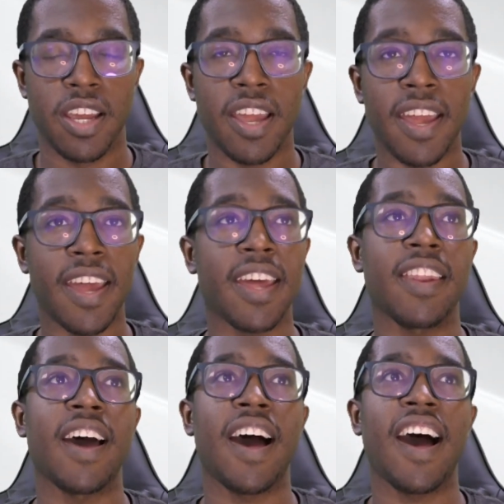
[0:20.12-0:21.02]

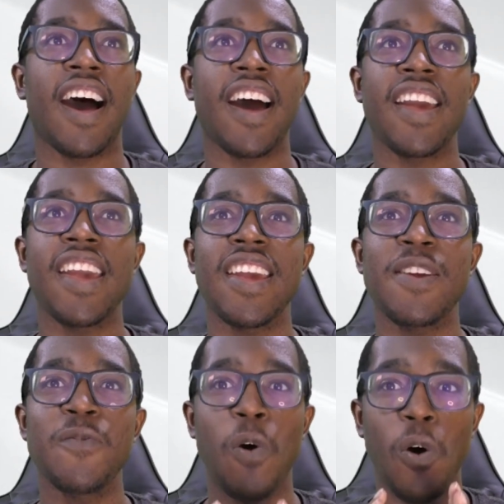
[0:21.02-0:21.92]
And
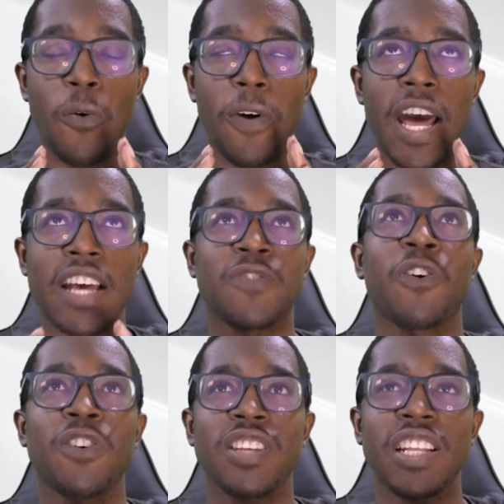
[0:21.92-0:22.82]
as
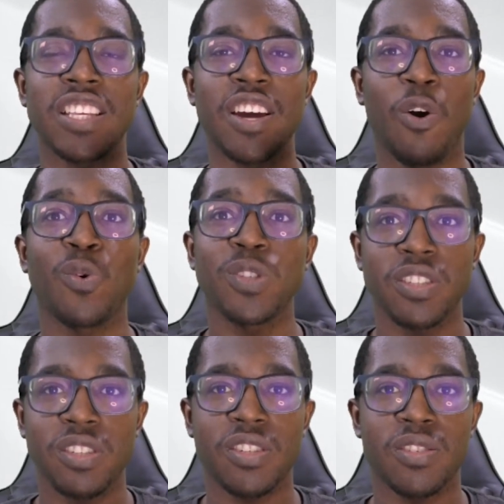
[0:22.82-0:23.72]
far as like the
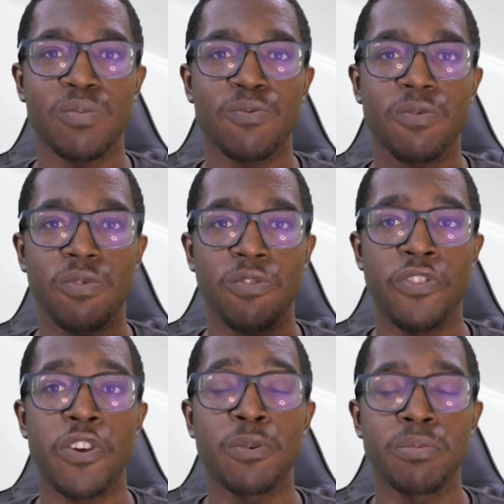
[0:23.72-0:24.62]
oldest
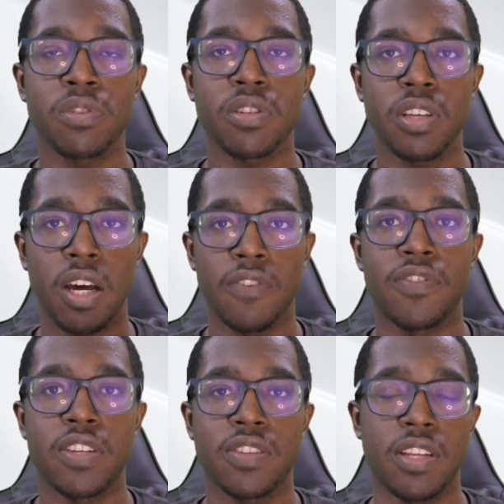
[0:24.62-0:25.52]
films
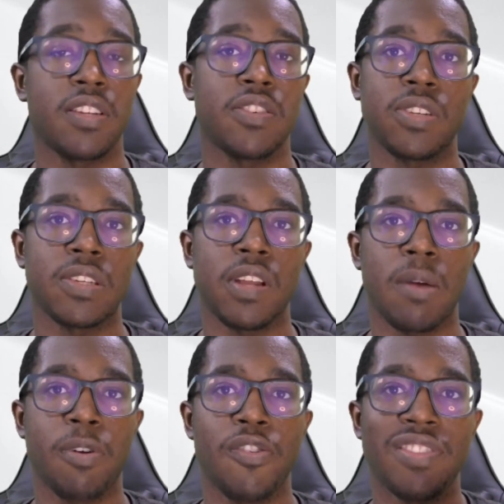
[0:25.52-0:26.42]
of in Disney's
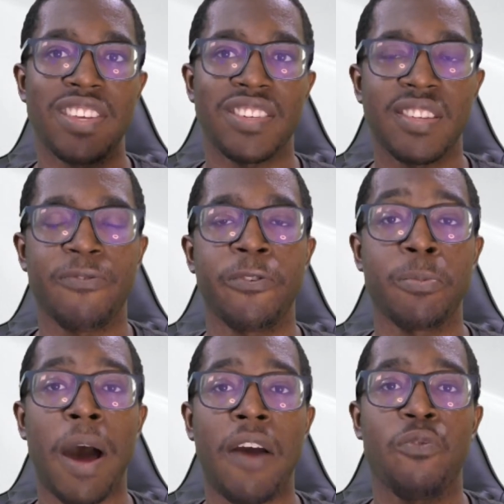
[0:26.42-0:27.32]
library, this is the
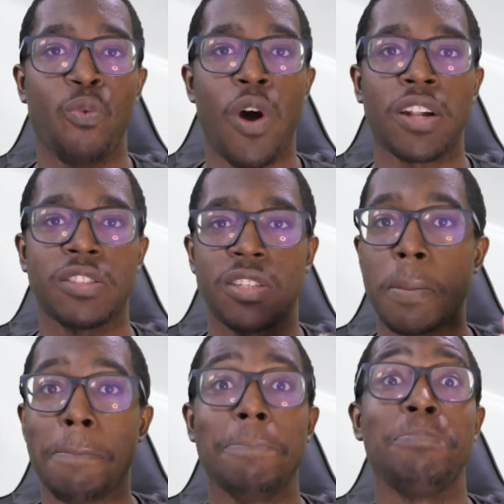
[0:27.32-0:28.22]
film I've watched
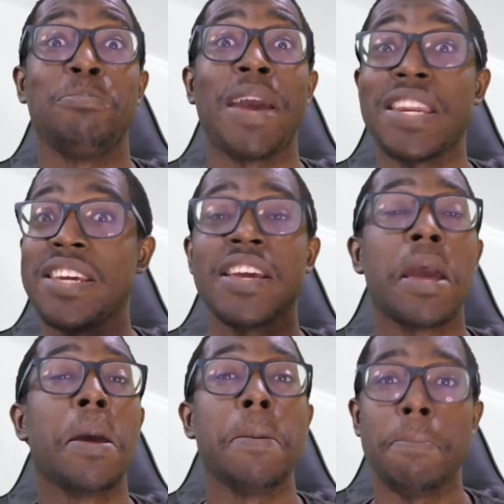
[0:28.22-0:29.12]
many,
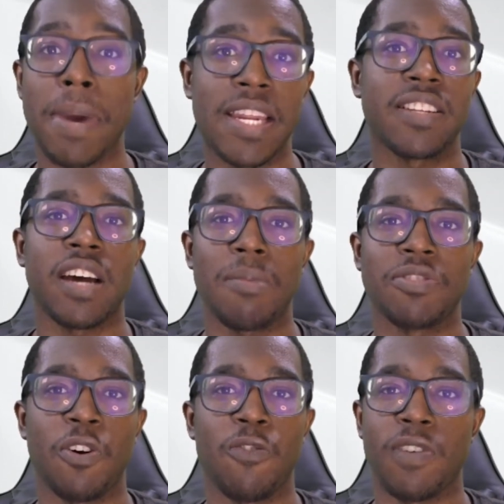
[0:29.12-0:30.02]
many times
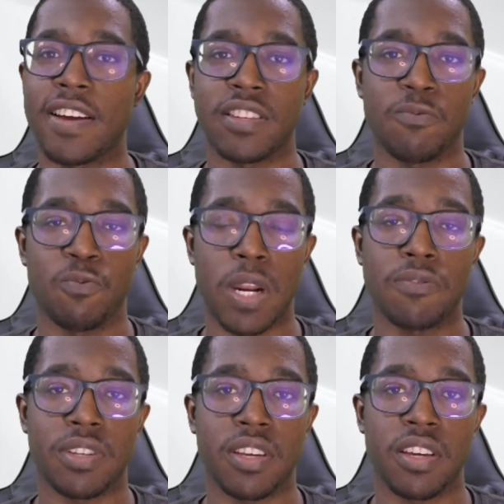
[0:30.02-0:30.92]
over when I
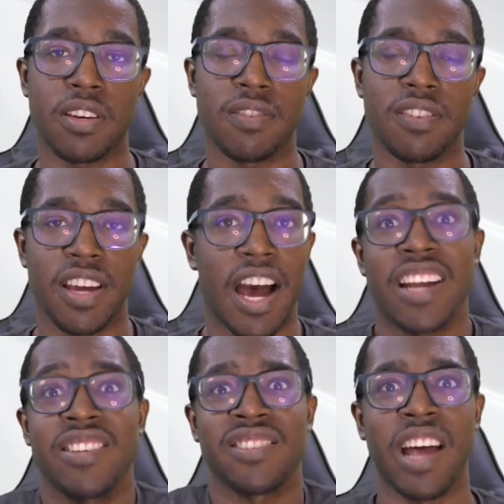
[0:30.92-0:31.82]
was a kid. I
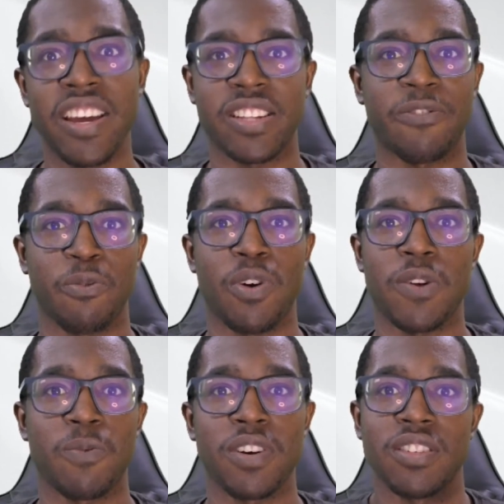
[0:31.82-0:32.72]
just liked it for what
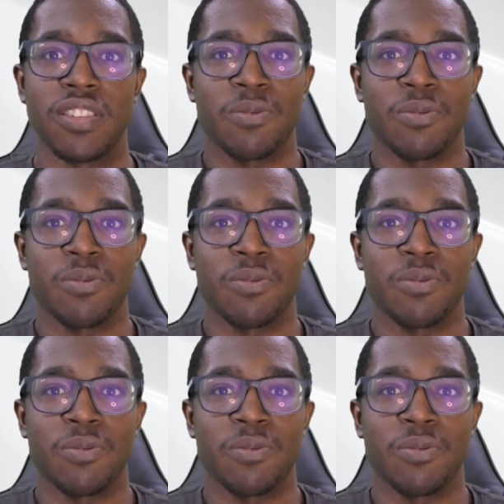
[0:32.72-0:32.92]
it was.